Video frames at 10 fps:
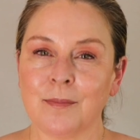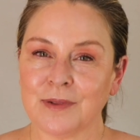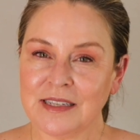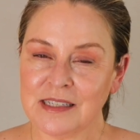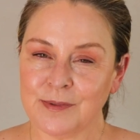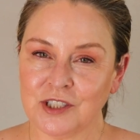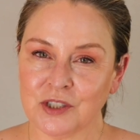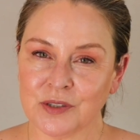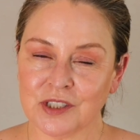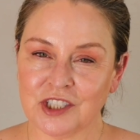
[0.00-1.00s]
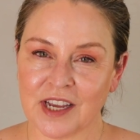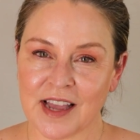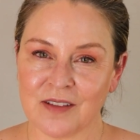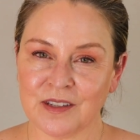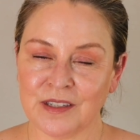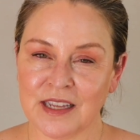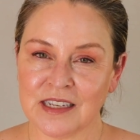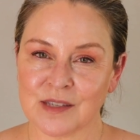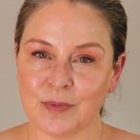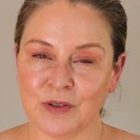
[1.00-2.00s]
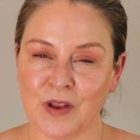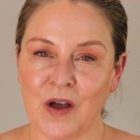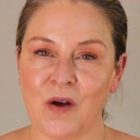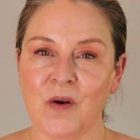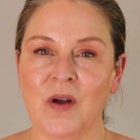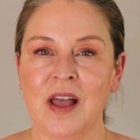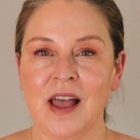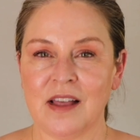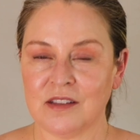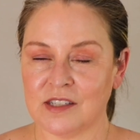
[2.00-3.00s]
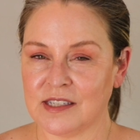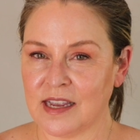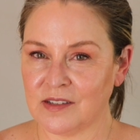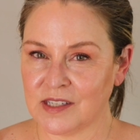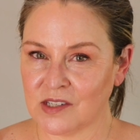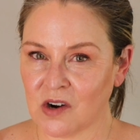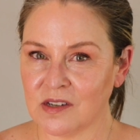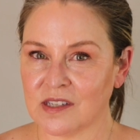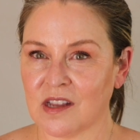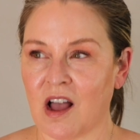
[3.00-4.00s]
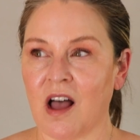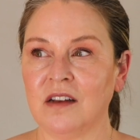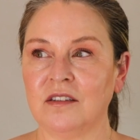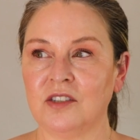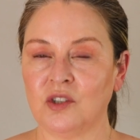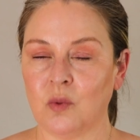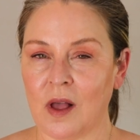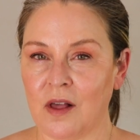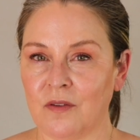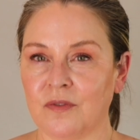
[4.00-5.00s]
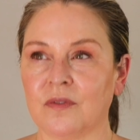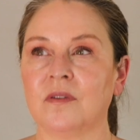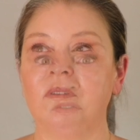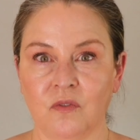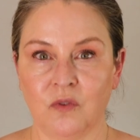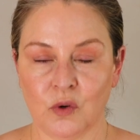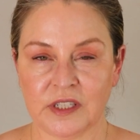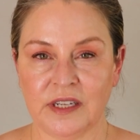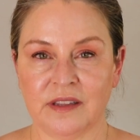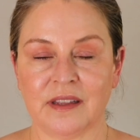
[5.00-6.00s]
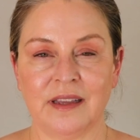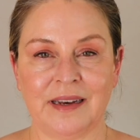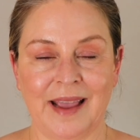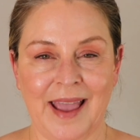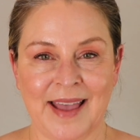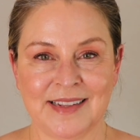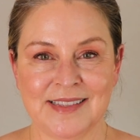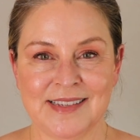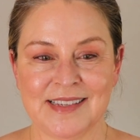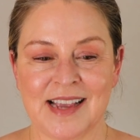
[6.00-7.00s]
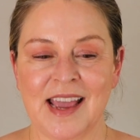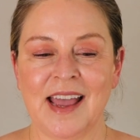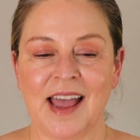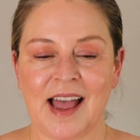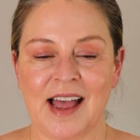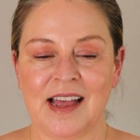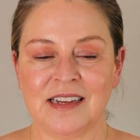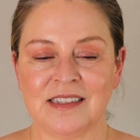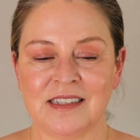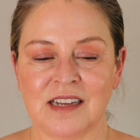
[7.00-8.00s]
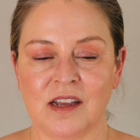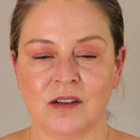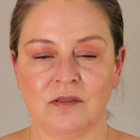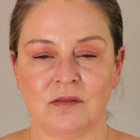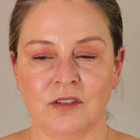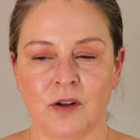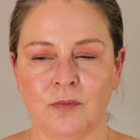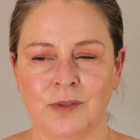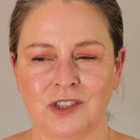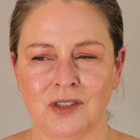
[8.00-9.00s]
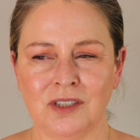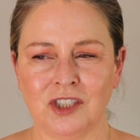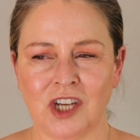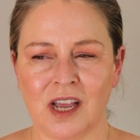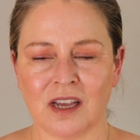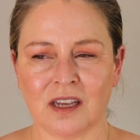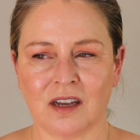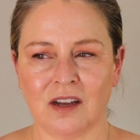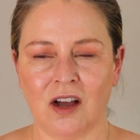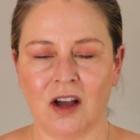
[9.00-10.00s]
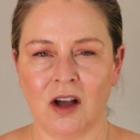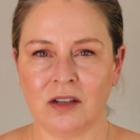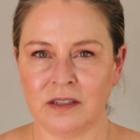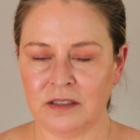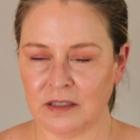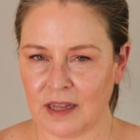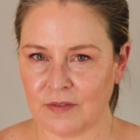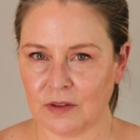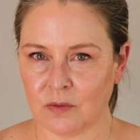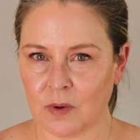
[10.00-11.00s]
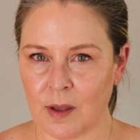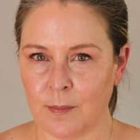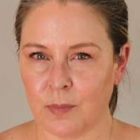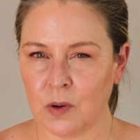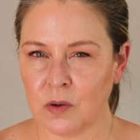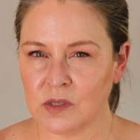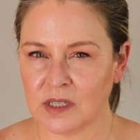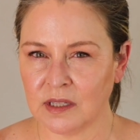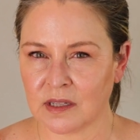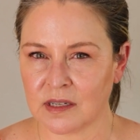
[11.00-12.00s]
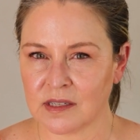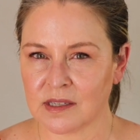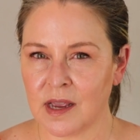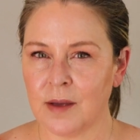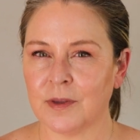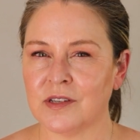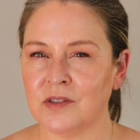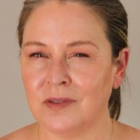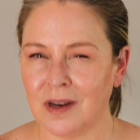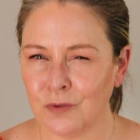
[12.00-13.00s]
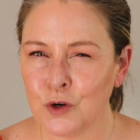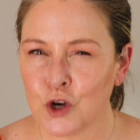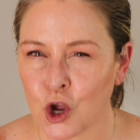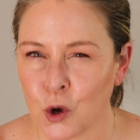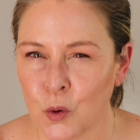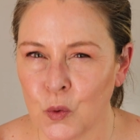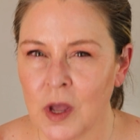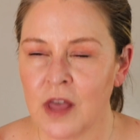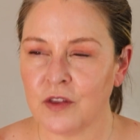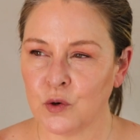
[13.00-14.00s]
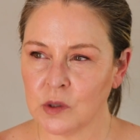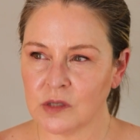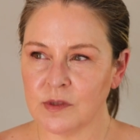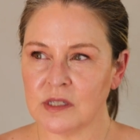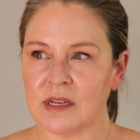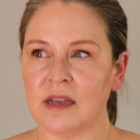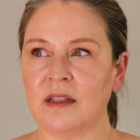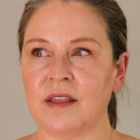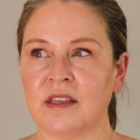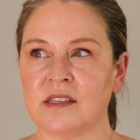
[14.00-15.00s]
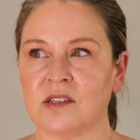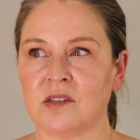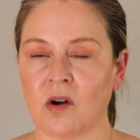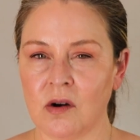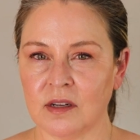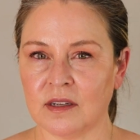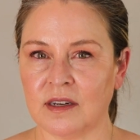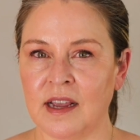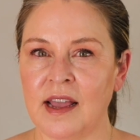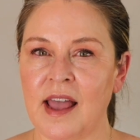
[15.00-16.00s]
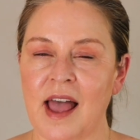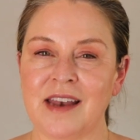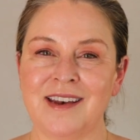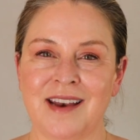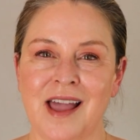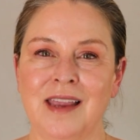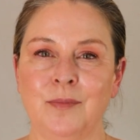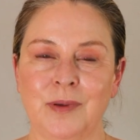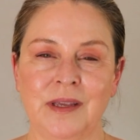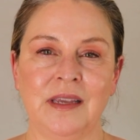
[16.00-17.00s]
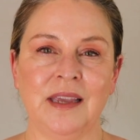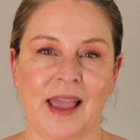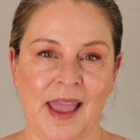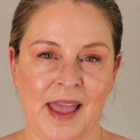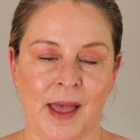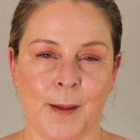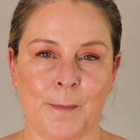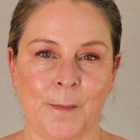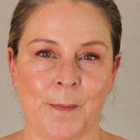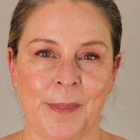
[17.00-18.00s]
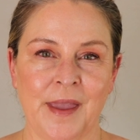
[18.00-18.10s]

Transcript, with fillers: Please be sure to check out the links below. The sale starts on the twelfth, fourteenth it ends, and uh, you know, be sure to check on the eleventh when I'm posting this, because you never know. The Nordstrom sale, I think, started at nine p m